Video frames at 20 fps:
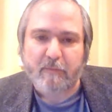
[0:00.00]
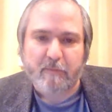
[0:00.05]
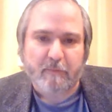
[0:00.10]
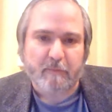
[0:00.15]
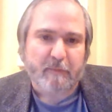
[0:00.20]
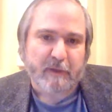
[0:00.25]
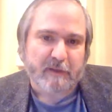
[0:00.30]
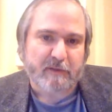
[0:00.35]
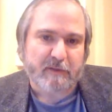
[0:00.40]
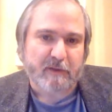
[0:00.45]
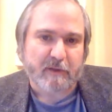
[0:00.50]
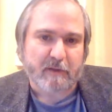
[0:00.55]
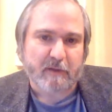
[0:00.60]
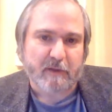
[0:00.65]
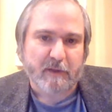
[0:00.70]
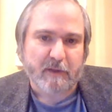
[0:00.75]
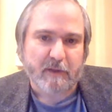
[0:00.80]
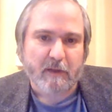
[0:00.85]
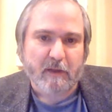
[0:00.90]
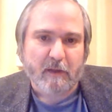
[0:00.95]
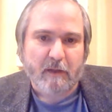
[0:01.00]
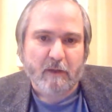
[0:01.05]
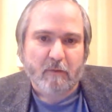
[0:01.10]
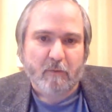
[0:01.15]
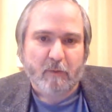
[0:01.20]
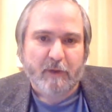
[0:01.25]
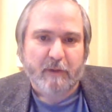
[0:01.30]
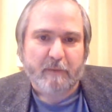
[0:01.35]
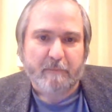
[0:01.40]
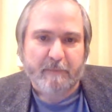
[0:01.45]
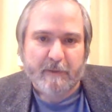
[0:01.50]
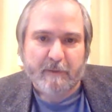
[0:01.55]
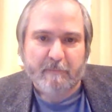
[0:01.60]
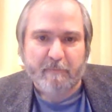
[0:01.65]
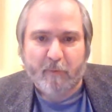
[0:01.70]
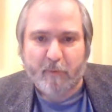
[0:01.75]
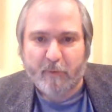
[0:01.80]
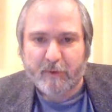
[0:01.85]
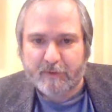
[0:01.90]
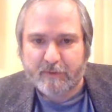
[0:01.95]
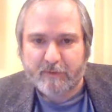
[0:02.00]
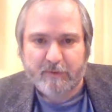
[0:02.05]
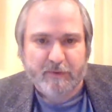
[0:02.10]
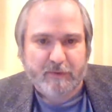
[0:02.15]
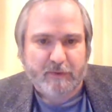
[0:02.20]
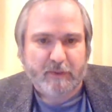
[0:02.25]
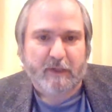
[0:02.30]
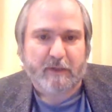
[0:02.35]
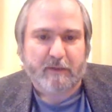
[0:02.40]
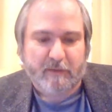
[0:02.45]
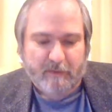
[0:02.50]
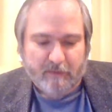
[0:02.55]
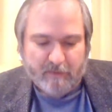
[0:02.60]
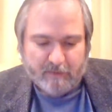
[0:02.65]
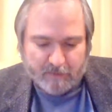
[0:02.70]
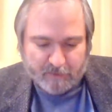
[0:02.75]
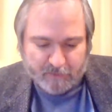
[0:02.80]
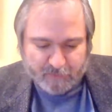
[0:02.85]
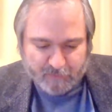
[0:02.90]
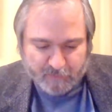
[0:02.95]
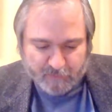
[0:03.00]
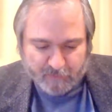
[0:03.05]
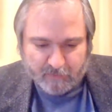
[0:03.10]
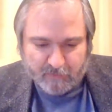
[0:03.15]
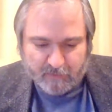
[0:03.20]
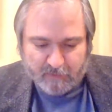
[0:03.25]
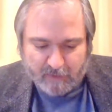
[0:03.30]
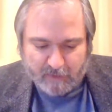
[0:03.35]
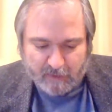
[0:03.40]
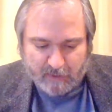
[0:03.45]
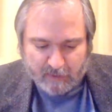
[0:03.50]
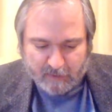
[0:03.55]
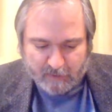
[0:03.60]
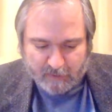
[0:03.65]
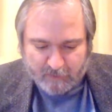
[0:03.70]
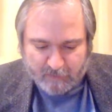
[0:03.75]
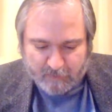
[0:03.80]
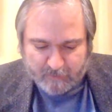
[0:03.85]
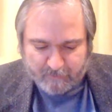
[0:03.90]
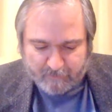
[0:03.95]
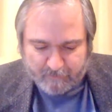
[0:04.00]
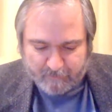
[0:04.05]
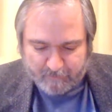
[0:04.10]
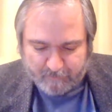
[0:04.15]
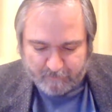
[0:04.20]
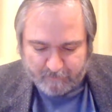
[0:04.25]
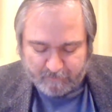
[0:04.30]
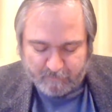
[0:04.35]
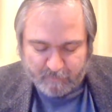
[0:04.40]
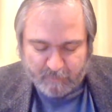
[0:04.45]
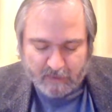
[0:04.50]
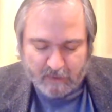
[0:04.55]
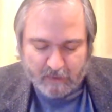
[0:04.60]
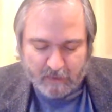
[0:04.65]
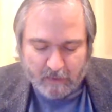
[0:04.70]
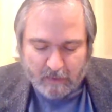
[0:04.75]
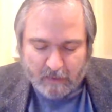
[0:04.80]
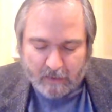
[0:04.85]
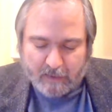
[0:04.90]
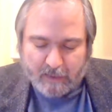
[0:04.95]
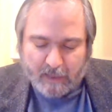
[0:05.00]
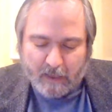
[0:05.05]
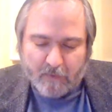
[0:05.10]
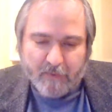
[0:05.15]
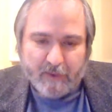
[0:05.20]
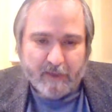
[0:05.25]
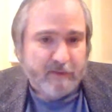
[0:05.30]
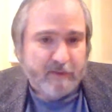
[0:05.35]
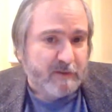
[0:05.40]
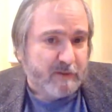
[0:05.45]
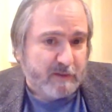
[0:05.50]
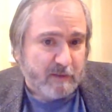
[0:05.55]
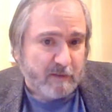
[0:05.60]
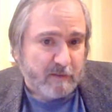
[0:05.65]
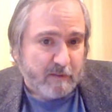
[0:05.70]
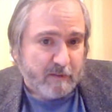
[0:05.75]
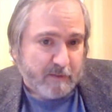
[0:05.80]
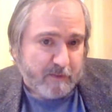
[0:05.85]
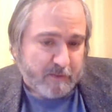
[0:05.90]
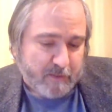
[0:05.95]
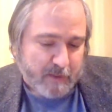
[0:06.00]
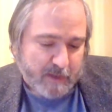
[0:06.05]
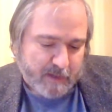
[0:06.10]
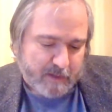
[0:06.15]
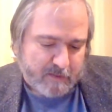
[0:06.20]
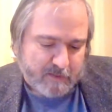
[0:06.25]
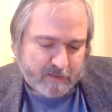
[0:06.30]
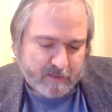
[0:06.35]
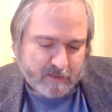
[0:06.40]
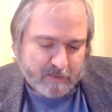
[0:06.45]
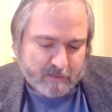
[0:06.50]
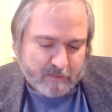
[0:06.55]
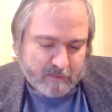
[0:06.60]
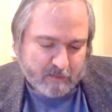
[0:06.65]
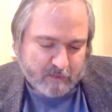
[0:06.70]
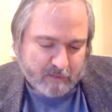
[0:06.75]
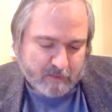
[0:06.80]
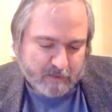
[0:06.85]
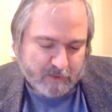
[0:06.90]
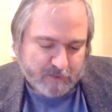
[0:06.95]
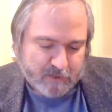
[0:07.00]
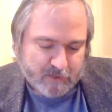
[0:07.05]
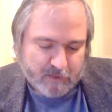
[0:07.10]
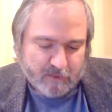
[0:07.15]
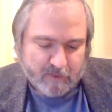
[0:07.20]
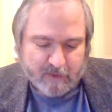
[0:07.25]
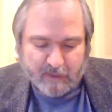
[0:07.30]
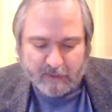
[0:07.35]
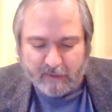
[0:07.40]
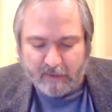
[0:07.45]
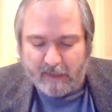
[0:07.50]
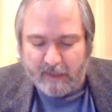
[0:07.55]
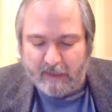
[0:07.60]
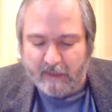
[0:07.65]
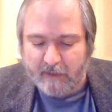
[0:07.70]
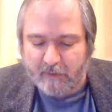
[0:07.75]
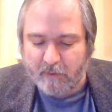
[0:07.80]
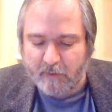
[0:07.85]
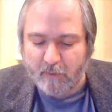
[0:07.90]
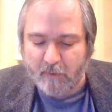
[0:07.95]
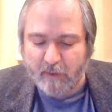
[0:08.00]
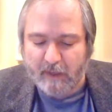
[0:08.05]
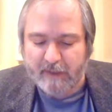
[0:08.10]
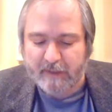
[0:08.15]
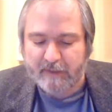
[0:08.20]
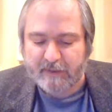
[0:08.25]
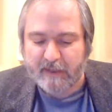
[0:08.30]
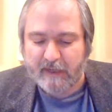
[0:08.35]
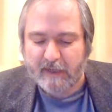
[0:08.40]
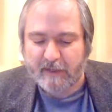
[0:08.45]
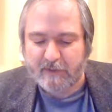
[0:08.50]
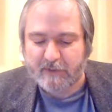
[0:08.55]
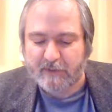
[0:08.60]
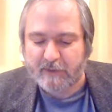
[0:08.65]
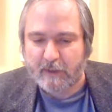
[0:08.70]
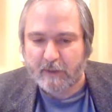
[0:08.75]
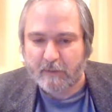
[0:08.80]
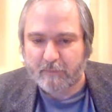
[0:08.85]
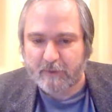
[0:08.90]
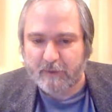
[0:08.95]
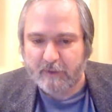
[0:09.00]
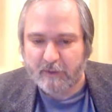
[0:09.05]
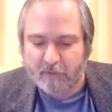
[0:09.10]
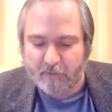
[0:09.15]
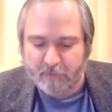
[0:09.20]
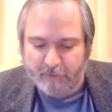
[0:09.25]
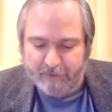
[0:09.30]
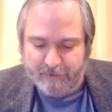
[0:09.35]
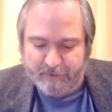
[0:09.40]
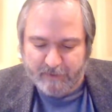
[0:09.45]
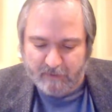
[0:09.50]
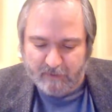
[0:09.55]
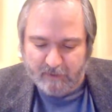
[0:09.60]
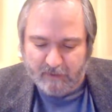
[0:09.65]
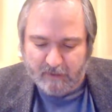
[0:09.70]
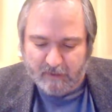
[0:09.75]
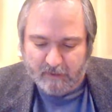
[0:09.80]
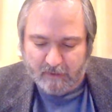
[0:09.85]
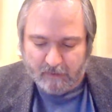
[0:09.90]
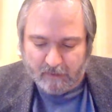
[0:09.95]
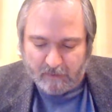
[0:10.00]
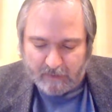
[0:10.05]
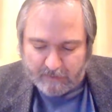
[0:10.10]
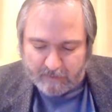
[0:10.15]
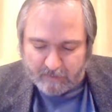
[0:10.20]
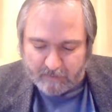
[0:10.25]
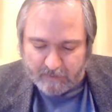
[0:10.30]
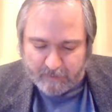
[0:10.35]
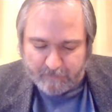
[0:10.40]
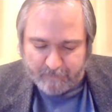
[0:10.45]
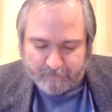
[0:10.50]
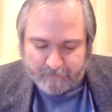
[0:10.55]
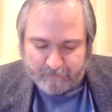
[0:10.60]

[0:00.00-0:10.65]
Basically, we can pinpoint to the side of the industrial age. Now, this, they are uh, uh, asserting that a new ice age seems increasingly unlikely,